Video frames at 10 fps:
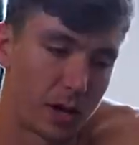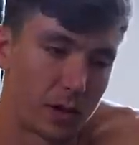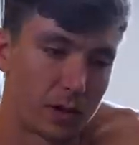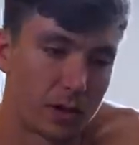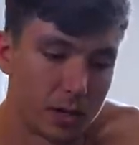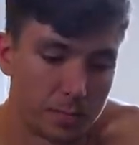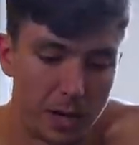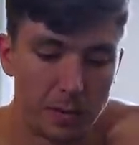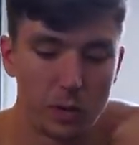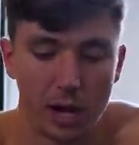we know
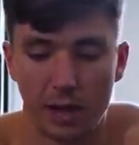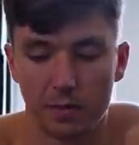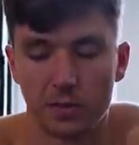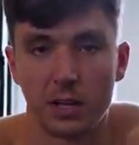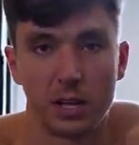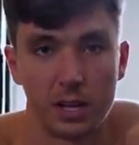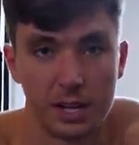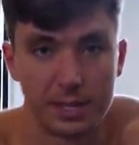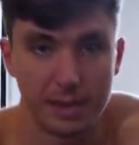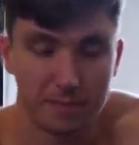people have
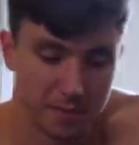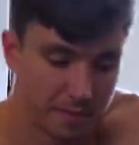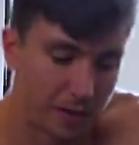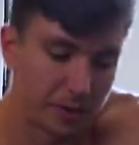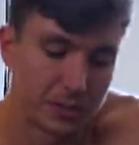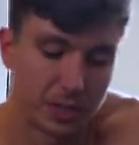different values.